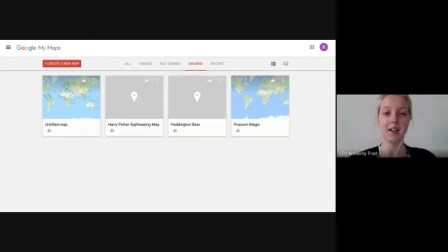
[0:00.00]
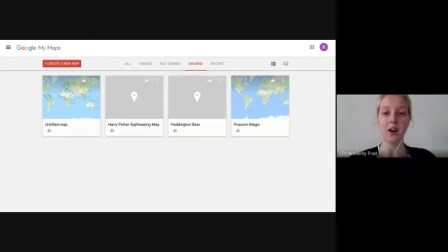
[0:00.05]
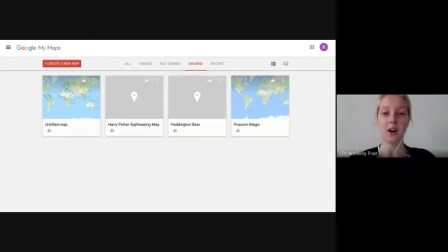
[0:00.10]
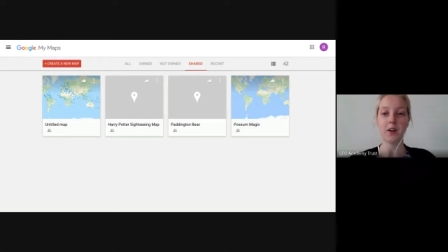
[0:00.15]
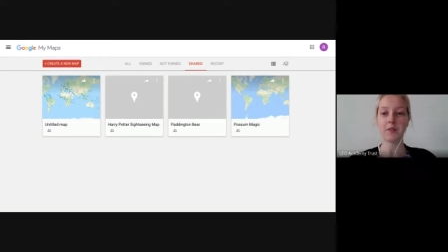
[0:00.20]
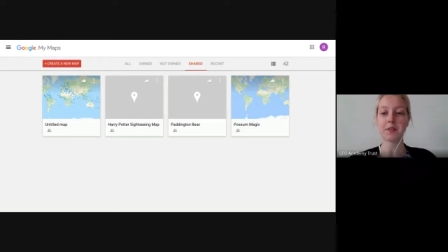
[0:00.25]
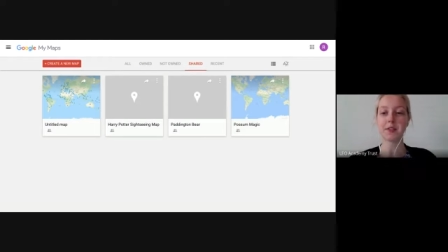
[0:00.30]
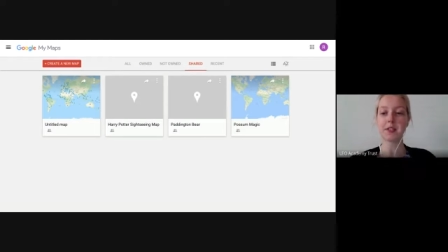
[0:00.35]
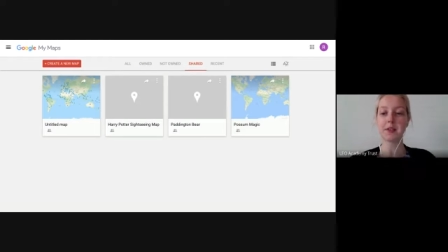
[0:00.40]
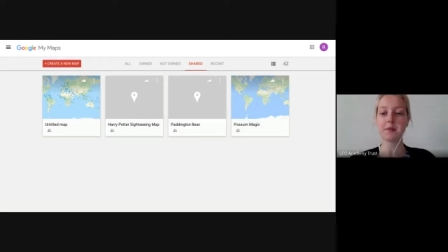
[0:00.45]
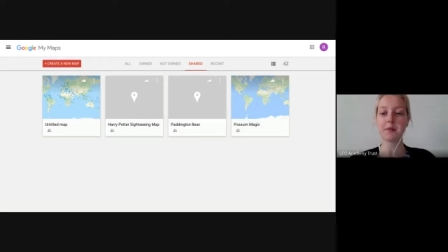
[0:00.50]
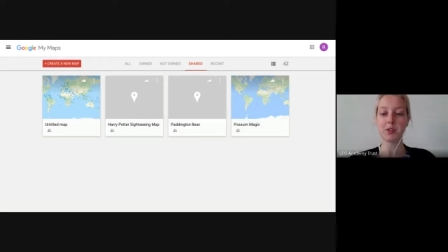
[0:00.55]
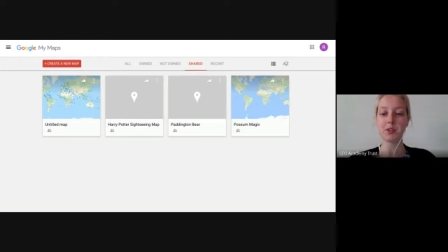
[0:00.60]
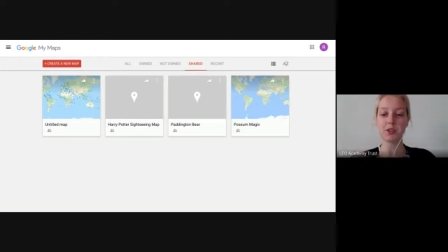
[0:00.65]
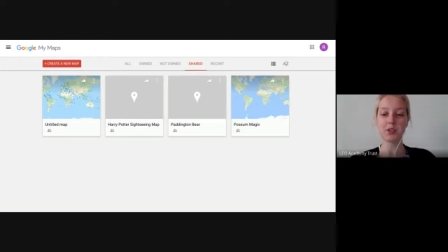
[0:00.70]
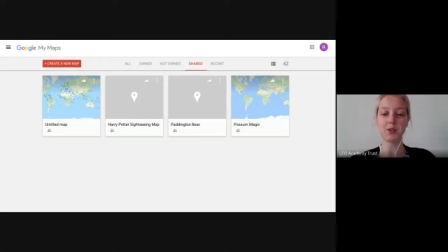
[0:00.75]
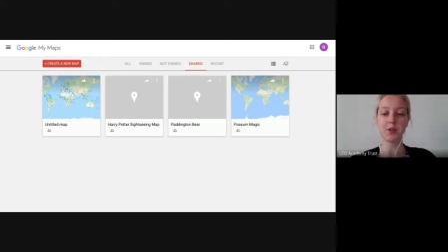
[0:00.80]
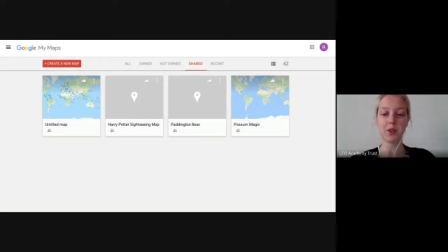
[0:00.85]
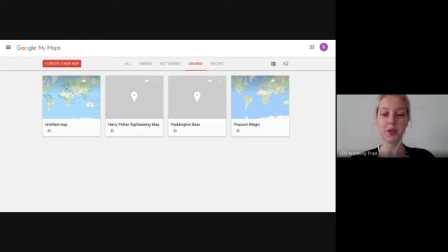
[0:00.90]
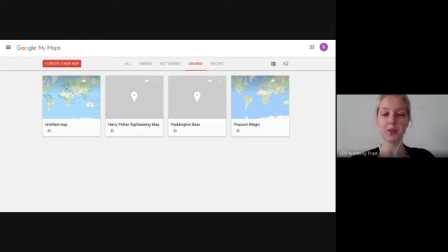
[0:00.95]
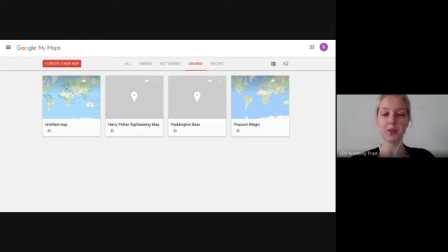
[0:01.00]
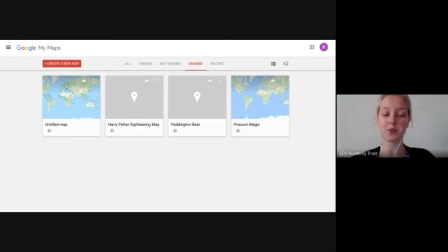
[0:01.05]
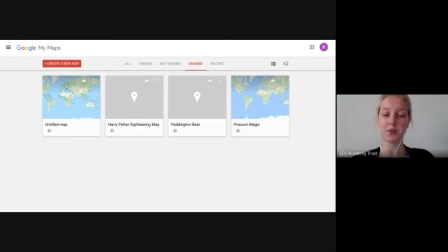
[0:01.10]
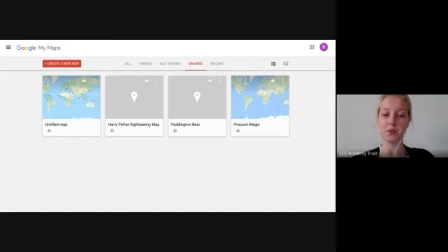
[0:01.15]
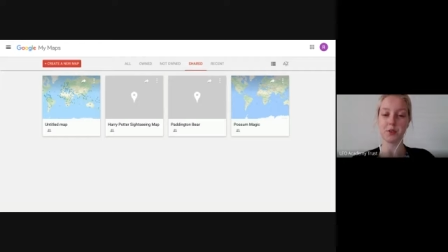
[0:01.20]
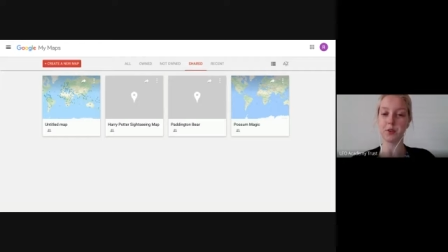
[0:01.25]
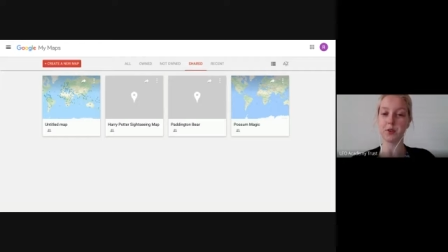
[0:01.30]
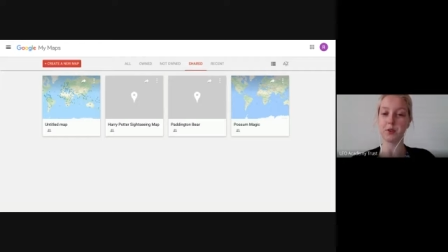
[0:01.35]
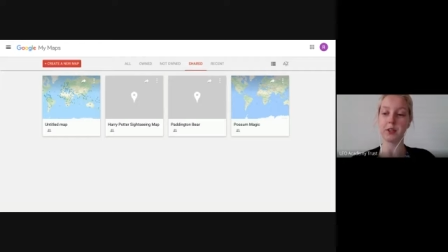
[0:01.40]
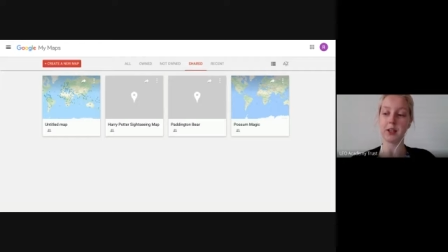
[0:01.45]
obviously we just saw those
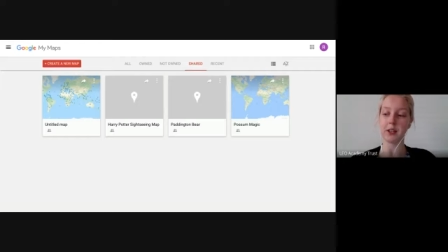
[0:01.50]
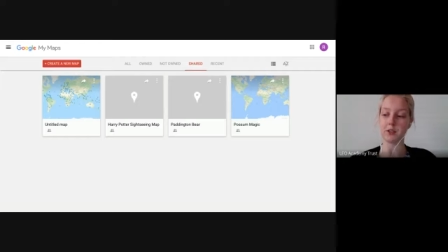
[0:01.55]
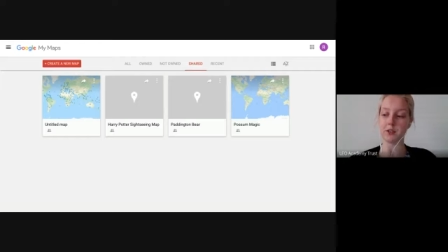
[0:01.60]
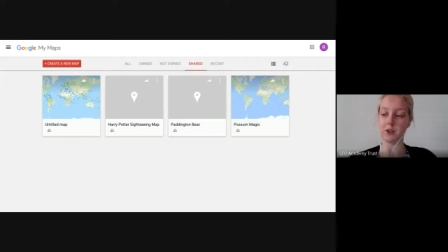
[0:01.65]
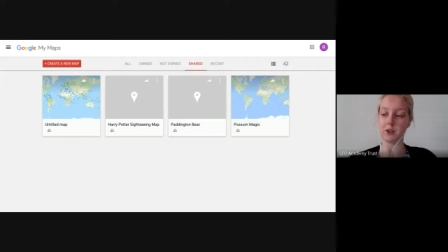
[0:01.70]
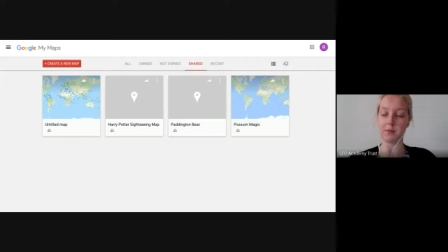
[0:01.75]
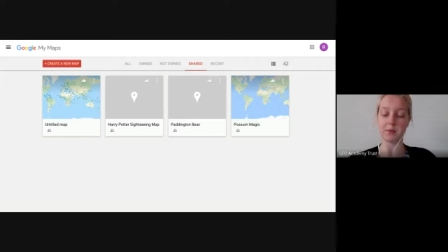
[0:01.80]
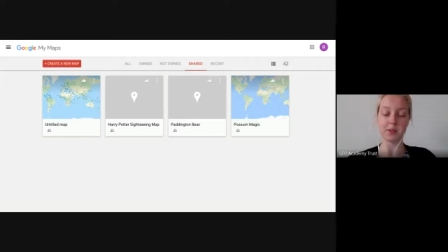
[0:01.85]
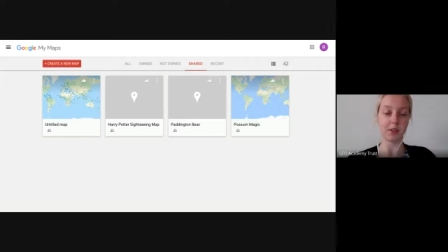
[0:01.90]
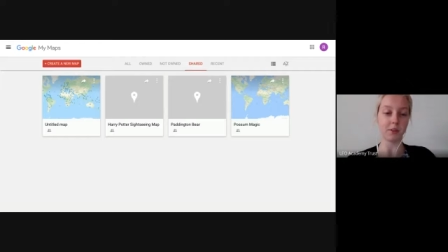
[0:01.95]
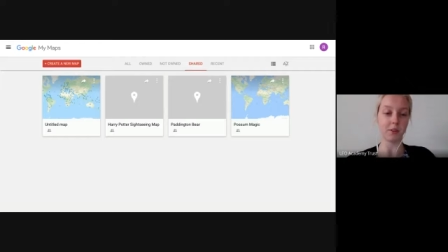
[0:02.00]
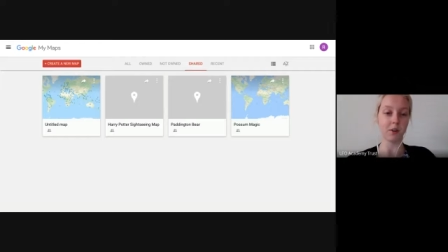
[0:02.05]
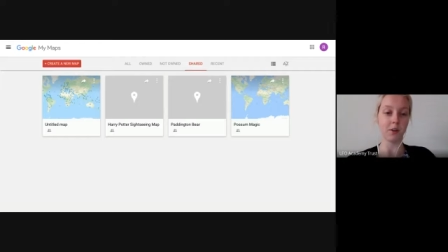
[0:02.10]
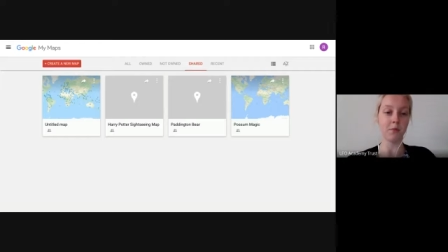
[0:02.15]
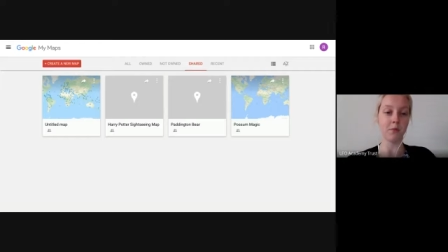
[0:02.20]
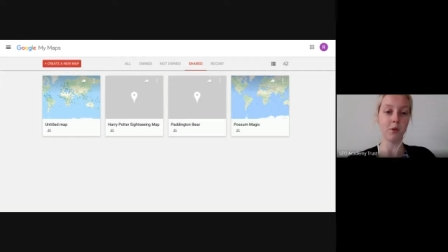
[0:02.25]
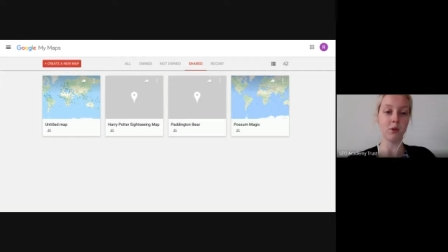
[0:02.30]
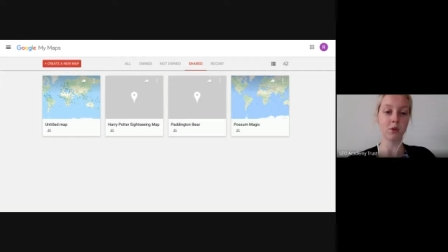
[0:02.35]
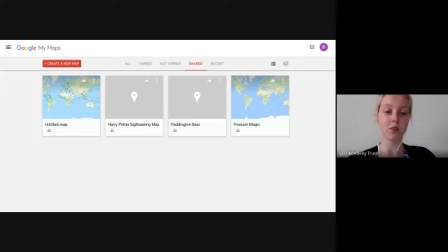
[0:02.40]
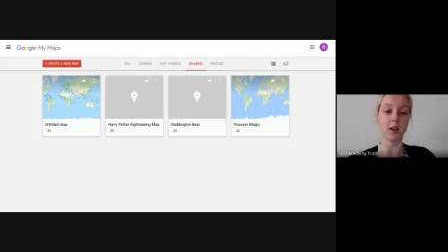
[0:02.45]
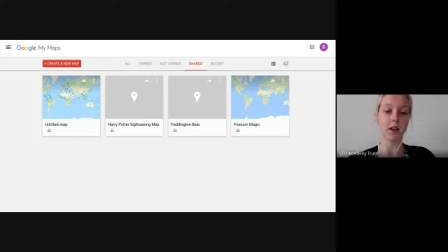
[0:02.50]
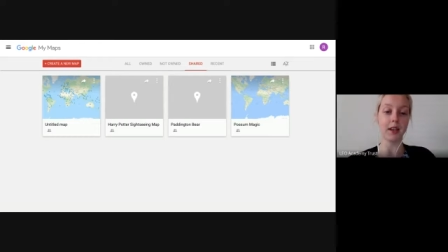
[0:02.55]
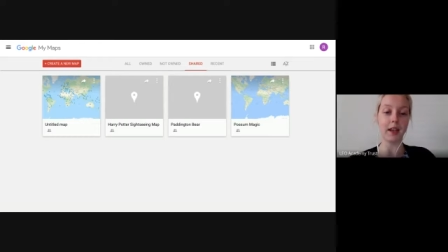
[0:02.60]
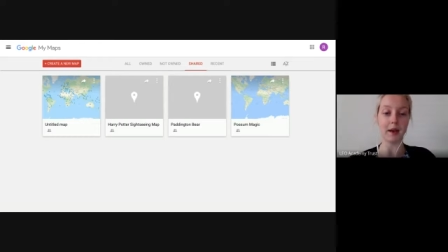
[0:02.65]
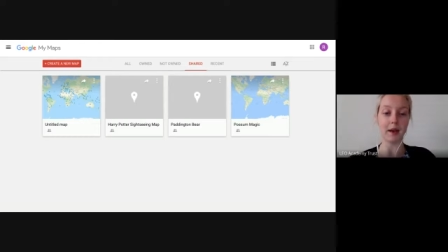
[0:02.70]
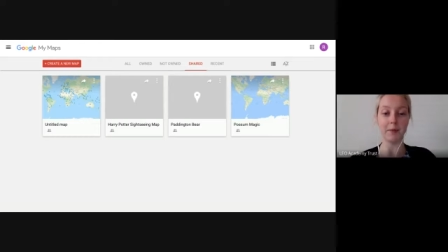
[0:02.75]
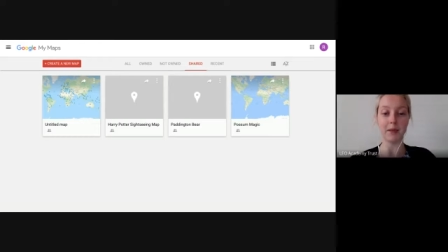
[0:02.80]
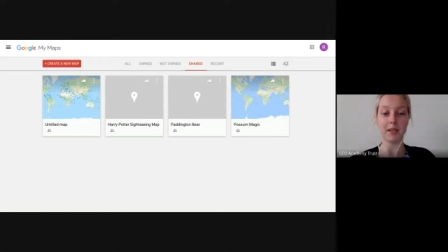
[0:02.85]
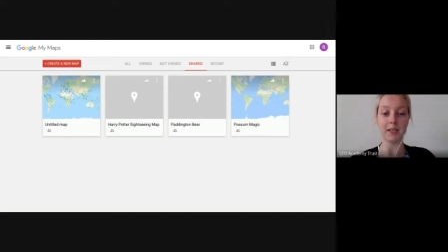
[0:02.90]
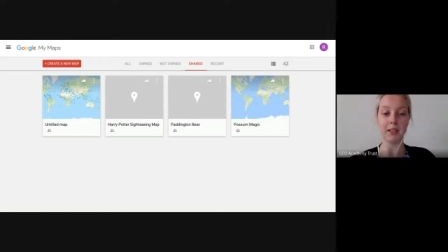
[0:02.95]
Google lit trips that are a more
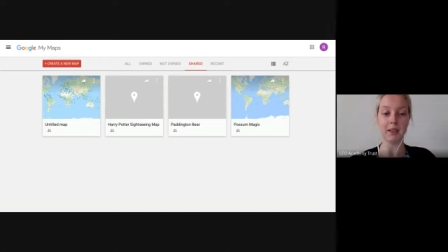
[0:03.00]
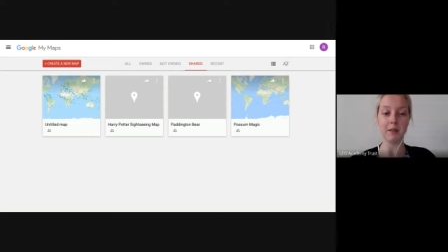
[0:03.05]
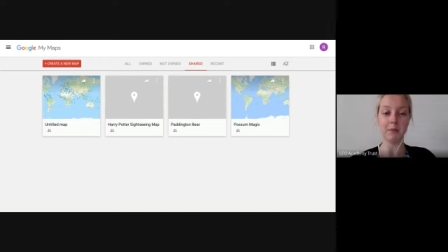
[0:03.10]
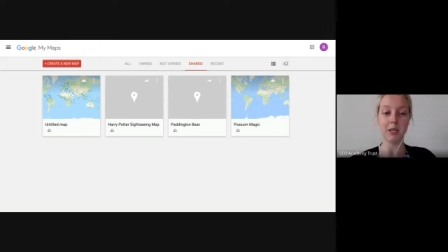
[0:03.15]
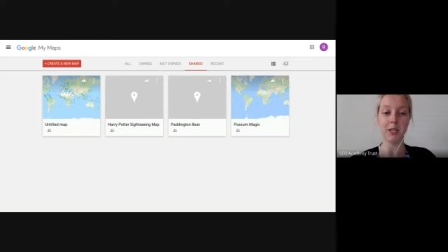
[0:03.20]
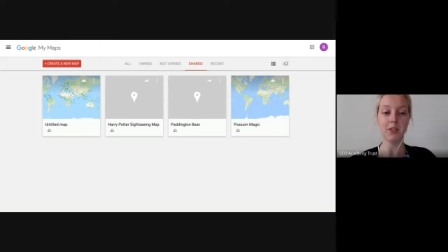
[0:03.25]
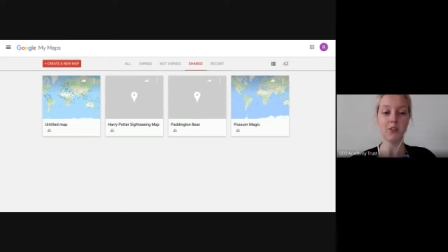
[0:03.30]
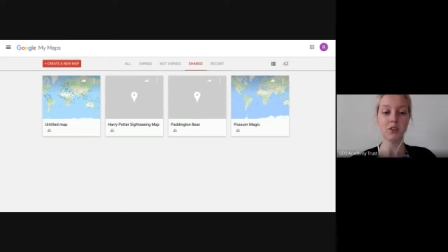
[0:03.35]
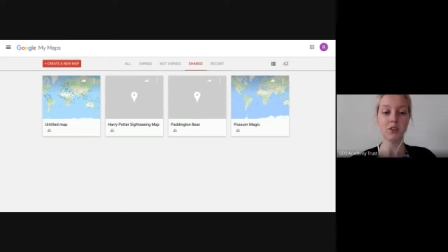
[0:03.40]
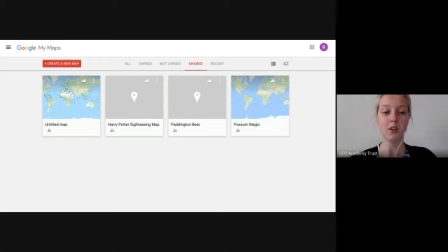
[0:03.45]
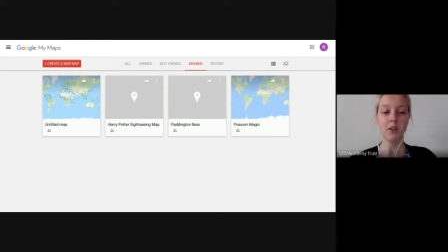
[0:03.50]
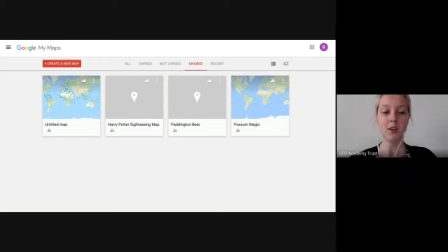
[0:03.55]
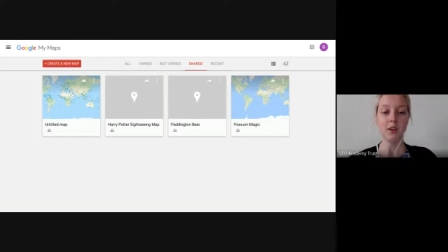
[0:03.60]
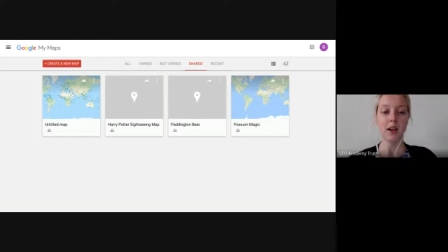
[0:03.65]
dynamic image,